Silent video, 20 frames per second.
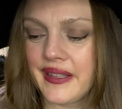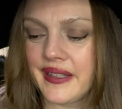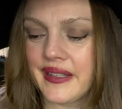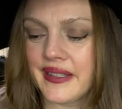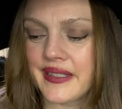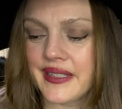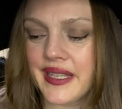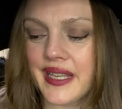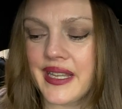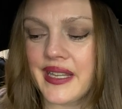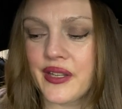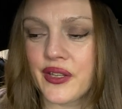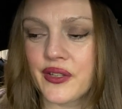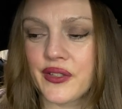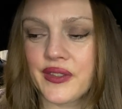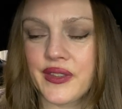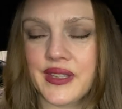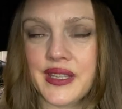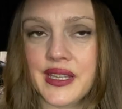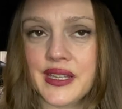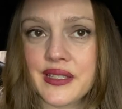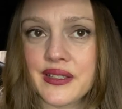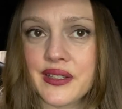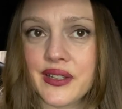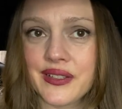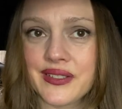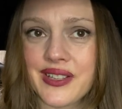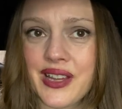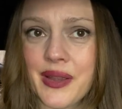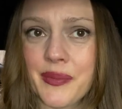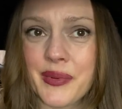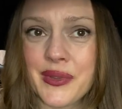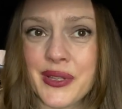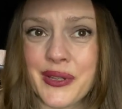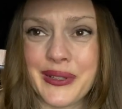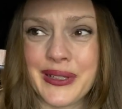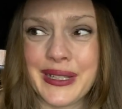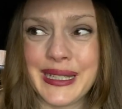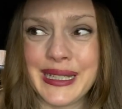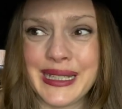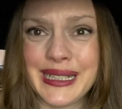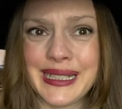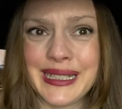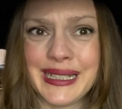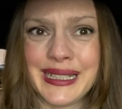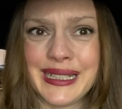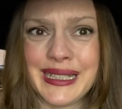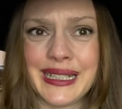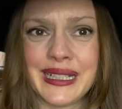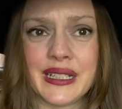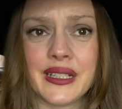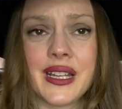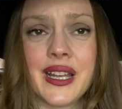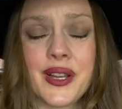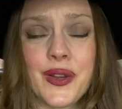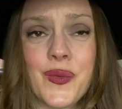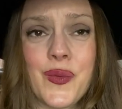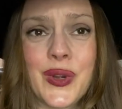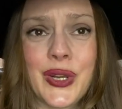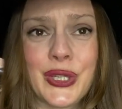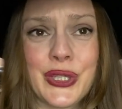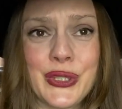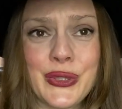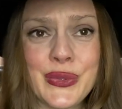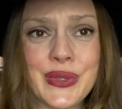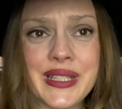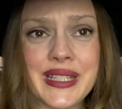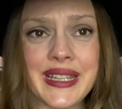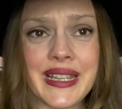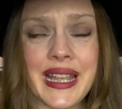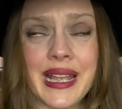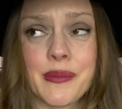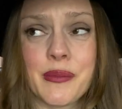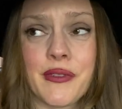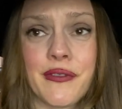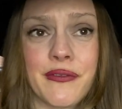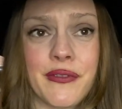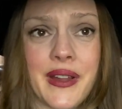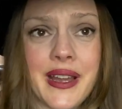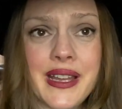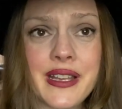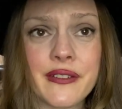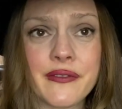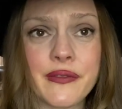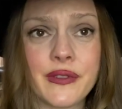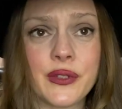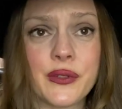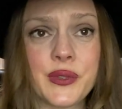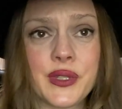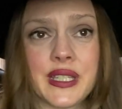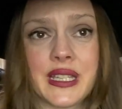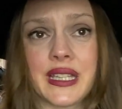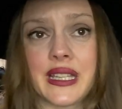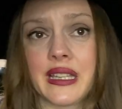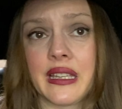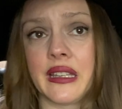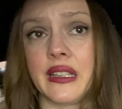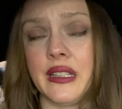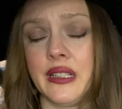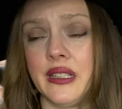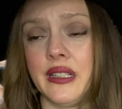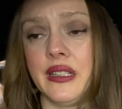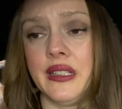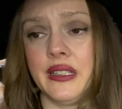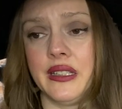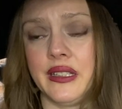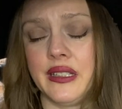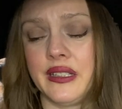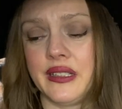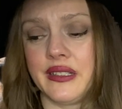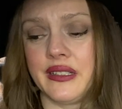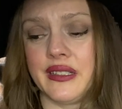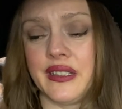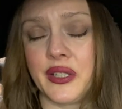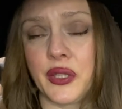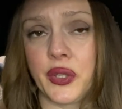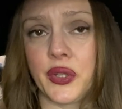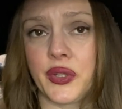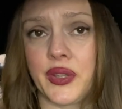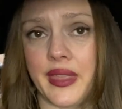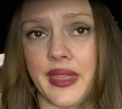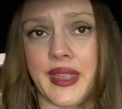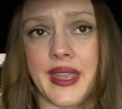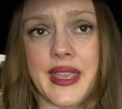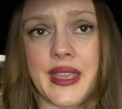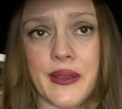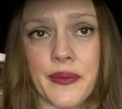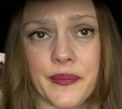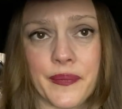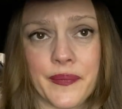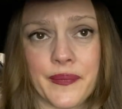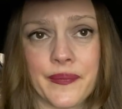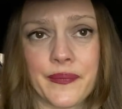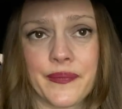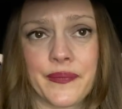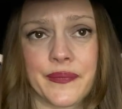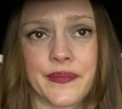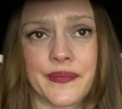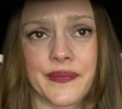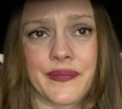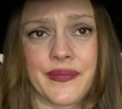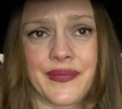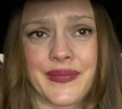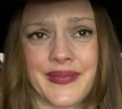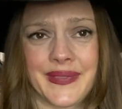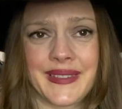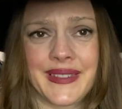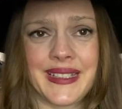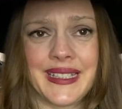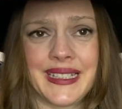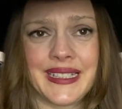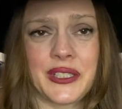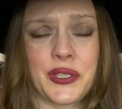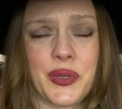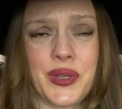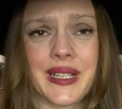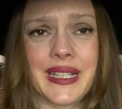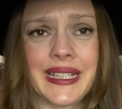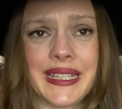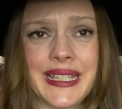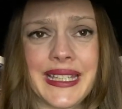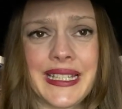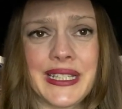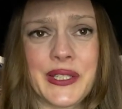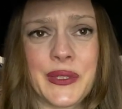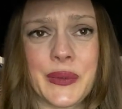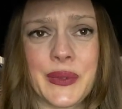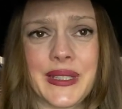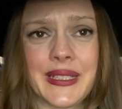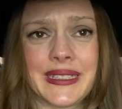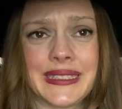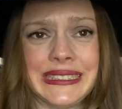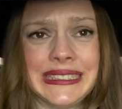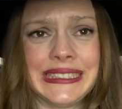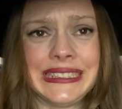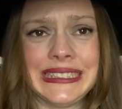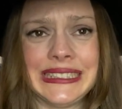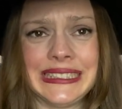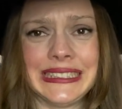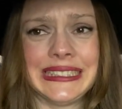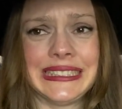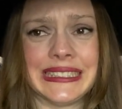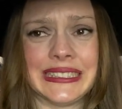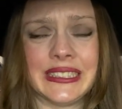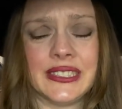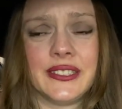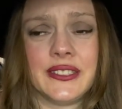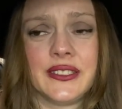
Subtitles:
It's like good things start to happen. You're like, ugh, I don't want to lose it. I'm afraid of losing a good thing. I'm trying to cling to it. Ugh.